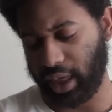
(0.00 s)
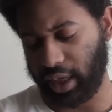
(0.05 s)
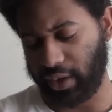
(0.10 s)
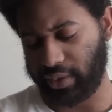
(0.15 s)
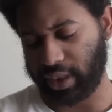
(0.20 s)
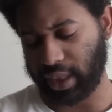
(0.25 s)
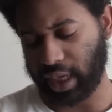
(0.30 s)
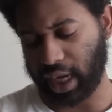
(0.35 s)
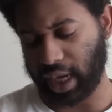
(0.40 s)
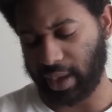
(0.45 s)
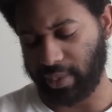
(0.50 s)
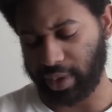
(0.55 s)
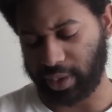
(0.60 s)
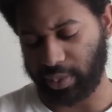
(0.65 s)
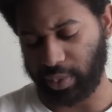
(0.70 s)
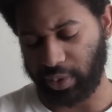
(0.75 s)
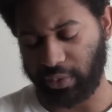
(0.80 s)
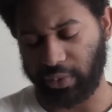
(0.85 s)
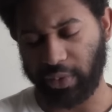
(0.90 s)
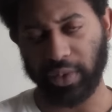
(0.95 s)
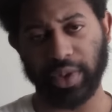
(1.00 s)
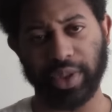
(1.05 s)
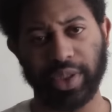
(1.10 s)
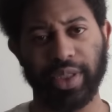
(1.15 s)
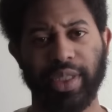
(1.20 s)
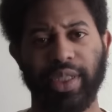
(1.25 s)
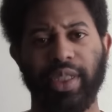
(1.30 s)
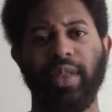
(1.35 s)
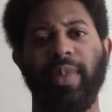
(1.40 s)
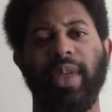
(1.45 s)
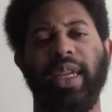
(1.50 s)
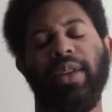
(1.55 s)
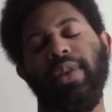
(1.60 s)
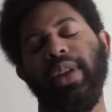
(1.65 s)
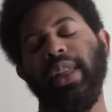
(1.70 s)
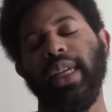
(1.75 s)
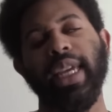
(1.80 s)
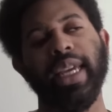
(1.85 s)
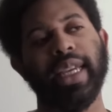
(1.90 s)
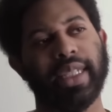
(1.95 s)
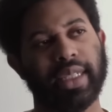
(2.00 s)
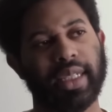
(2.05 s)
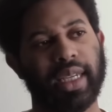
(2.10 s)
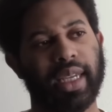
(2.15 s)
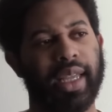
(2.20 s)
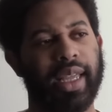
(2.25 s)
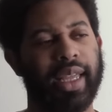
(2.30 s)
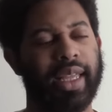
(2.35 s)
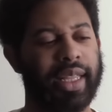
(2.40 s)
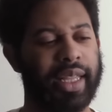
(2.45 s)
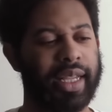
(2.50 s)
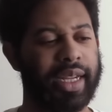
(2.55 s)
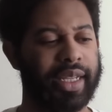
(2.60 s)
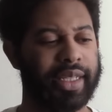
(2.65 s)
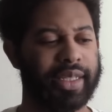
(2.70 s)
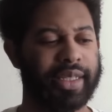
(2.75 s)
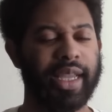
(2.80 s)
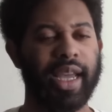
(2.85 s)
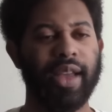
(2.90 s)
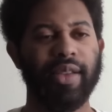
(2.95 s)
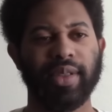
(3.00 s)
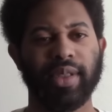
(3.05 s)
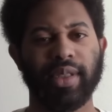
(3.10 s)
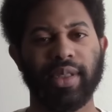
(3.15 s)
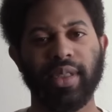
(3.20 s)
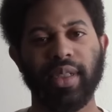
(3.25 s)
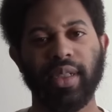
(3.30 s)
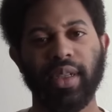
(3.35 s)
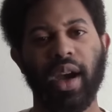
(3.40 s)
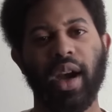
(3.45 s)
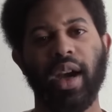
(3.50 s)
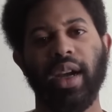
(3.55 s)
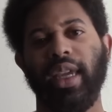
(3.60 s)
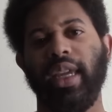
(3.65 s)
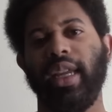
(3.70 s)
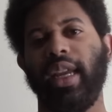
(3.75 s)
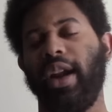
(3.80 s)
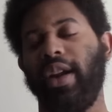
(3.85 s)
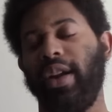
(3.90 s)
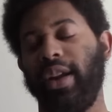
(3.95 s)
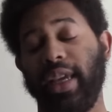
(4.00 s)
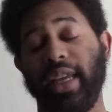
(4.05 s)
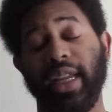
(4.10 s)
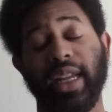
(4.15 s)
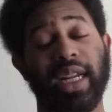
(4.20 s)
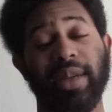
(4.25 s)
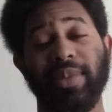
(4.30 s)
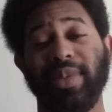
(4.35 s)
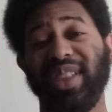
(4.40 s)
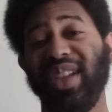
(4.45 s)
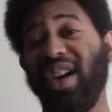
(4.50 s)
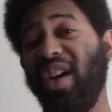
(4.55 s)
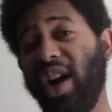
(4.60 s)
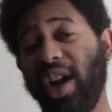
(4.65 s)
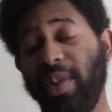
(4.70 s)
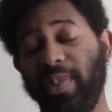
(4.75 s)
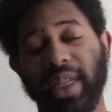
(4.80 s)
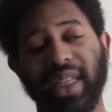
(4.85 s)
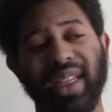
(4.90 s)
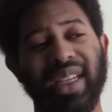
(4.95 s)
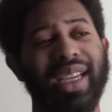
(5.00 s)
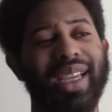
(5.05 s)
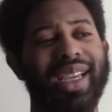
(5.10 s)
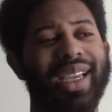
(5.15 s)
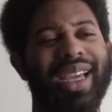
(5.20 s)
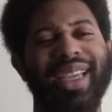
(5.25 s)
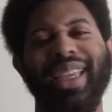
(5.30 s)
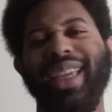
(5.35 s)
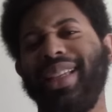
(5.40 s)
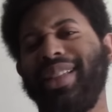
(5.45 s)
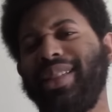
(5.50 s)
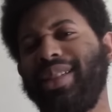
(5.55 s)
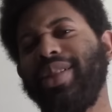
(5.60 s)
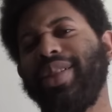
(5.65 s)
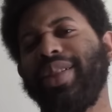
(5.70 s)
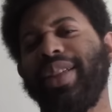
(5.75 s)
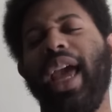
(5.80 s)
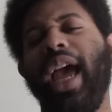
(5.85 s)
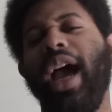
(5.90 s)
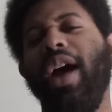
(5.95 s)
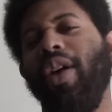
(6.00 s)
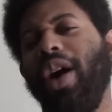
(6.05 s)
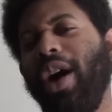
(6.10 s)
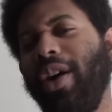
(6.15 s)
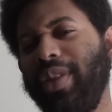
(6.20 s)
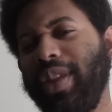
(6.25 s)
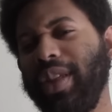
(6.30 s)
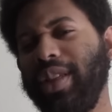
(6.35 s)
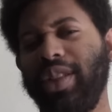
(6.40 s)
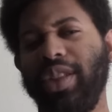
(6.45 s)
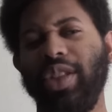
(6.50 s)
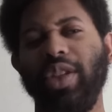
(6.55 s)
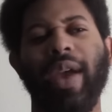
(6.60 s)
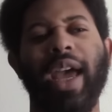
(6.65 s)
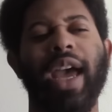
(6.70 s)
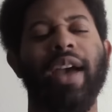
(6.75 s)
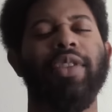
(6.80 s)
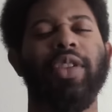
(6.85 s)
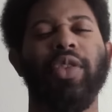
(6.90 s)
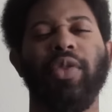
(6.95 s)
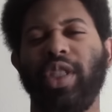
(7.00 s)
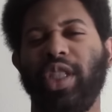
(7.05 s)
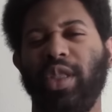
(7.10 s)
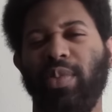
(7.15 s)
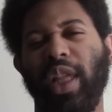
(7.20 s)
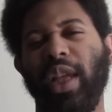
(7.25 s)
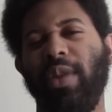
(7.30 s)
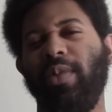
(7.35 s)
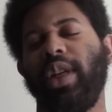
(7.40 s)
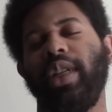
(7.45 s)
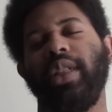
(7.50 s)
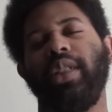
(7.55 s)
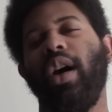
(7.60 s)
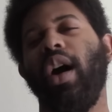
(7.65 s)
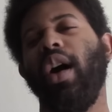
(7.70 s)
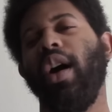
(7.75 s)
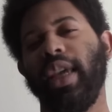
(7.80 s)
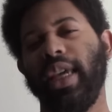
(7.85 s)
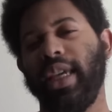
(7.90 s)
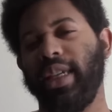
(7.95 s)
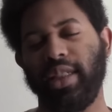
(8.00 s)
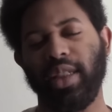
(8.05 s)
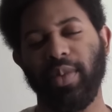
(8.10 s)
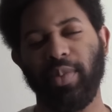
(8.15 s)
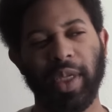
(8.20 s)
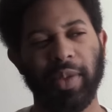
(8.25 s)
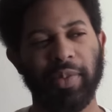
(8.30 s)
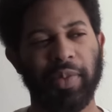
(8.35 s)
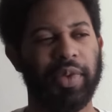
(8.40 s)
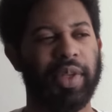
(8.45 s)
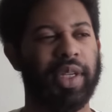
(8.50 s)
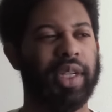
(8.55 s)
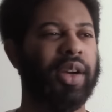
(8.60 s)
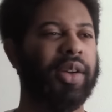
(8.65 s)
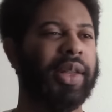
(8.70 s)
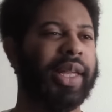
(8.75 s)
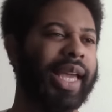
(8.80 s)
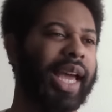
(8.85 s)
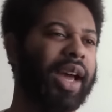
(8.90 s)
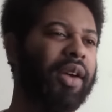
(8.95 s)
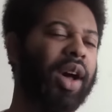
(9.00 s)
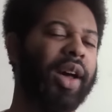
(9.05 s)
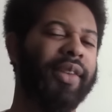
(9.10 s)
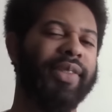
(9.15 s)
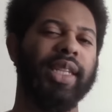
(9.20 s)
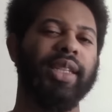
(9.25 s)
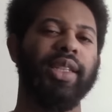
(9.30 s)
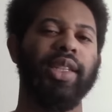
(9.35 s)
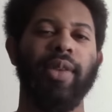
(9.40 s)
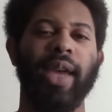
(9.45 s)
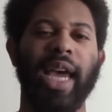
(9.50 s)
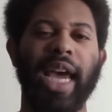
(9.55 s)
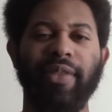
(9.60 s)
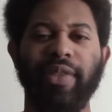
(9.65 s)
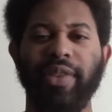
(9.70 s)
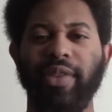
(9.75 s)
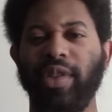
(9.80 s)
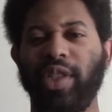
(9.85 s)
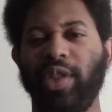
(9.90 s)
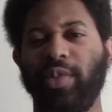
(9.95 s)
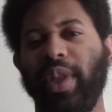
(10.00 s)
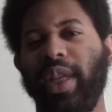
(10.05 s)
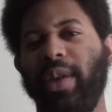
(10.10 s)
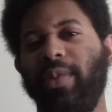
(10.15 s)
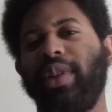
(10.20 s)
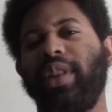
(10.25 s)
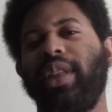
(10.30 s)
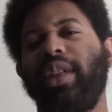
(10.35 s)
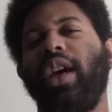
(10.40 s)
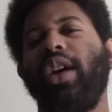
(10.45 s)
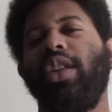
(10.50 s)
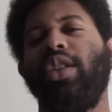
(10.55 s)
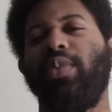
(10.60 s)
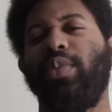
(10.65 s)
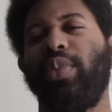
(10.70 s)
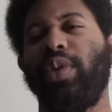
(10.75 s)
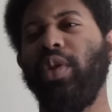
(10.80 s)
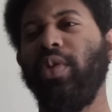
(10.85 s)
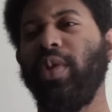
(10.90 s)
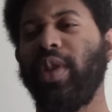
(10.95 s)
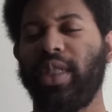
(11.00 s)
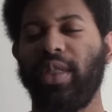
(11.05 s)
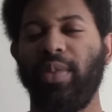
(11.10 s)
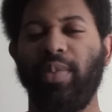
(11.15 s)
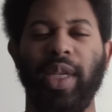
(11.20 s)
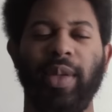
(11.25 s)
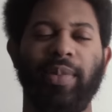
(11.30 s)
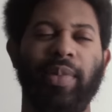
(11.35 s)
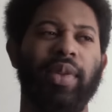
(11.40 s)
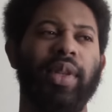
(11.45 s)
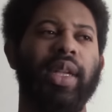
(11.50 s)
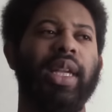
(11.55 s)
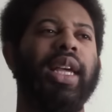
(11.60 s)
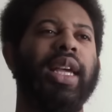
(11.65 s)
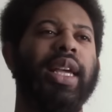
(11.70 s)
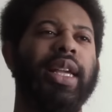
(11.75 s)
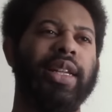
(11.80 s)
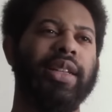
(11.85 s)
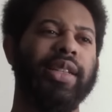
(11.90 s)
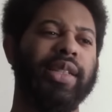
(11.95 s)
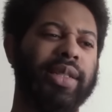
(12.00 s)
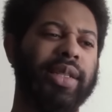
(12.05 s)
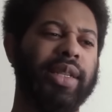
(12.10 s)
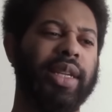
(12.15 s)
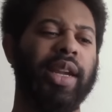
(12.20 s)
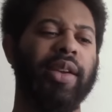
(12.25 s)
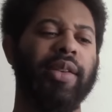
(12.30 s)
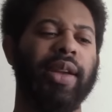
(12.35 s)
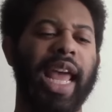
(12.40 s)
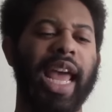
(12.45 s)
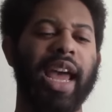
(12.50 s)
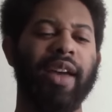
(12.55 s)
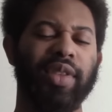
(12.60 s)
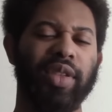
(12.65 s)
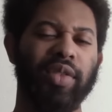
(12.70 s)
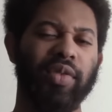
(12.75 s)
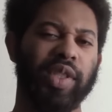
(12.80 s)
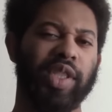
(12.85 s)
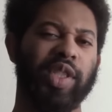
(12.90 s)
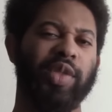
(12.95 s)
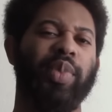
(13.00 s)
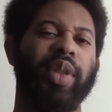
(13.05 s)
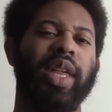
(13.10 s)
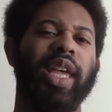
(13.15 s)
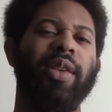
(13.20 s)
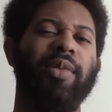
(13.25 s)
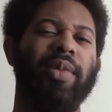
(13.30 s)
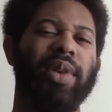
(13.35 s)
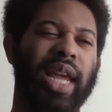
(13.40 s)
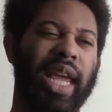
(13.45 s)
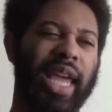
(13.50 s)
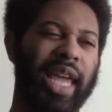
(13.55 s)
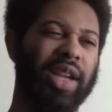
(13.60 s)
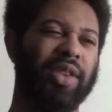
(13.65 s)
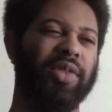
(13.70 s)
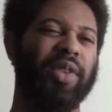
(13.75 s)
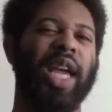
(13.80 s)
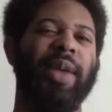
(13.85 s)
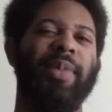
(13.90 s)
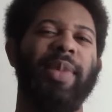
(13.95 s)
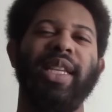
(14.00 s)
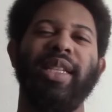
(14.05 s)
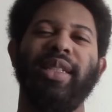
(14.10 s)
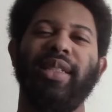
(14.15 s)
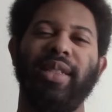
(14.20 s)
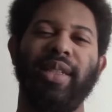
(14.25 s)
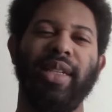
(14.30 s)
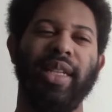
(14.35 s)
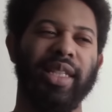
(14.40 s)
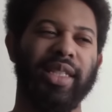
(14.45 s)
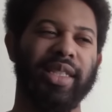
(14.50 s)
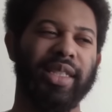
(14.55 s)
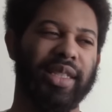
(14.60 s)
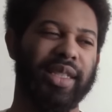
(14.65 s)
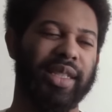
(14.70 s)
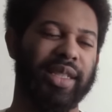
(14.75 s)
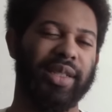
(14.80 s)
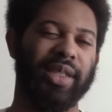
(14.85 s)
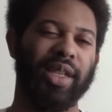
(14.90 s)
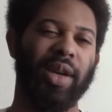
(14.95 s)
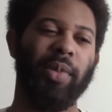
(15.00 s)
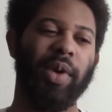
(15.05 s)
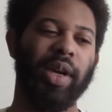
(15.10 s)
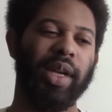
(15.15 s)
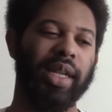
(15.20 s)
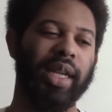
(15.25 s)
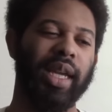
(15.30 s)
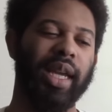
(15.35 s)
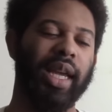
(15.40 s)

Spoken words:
time is but foolishness to me. It really is, and it sounds cocky and arrogant, and I'm sorry, but again, seriously, how often do you have to explain what a dog is to people, you know? Like, how often do you have to explain what the color blue is to people? You know, to sit here and have to explain what a hate crime is to someone,